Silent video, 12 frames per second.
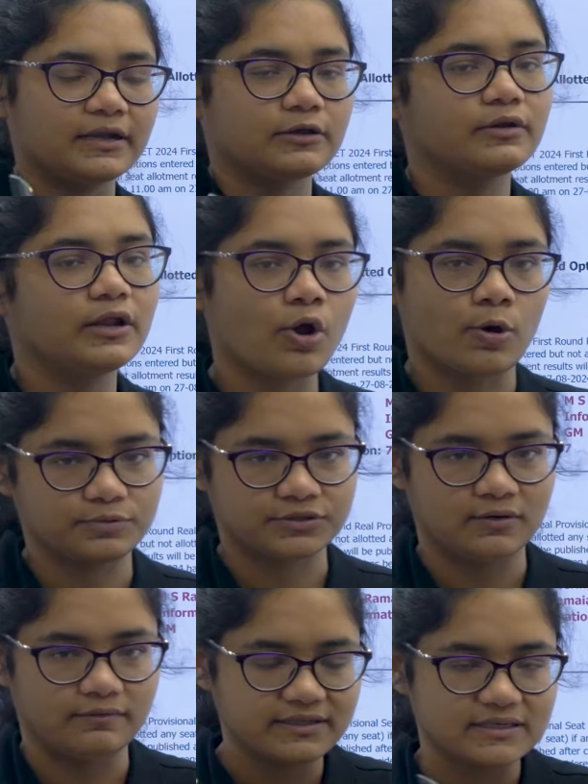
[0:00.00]
particular
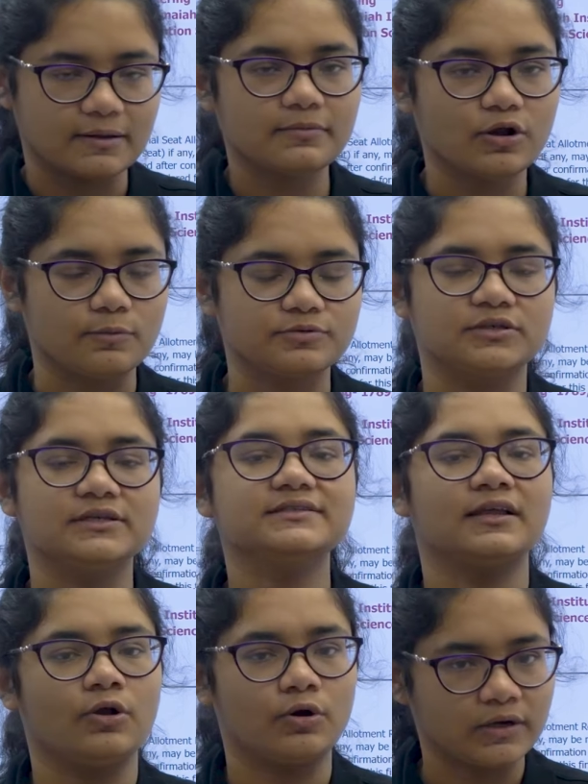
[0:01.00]
option, which number option
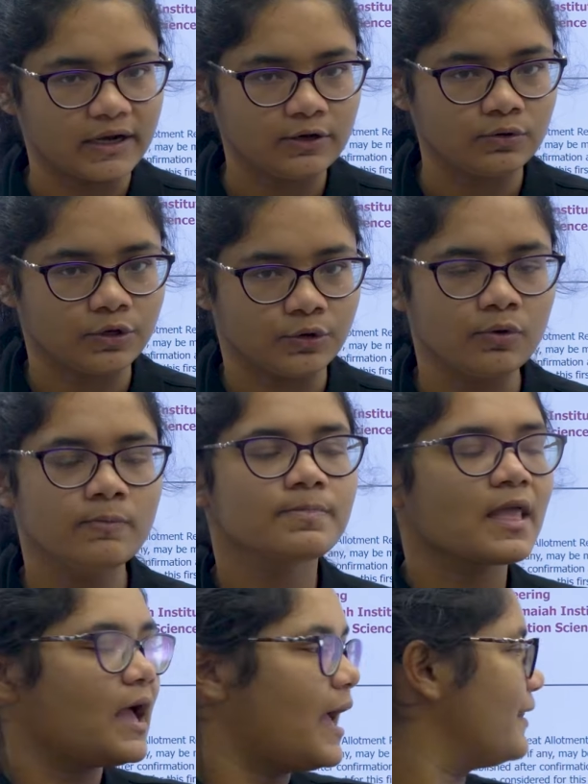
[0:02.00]
is allotted to you,
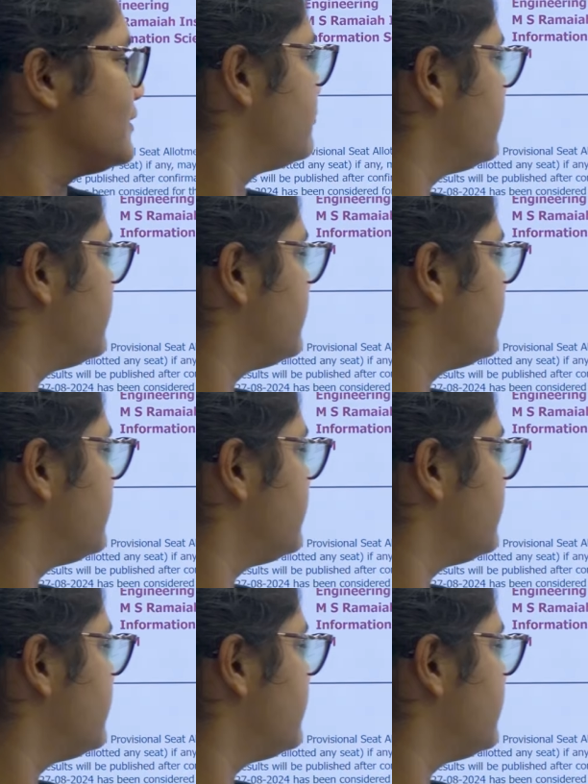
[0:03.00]
and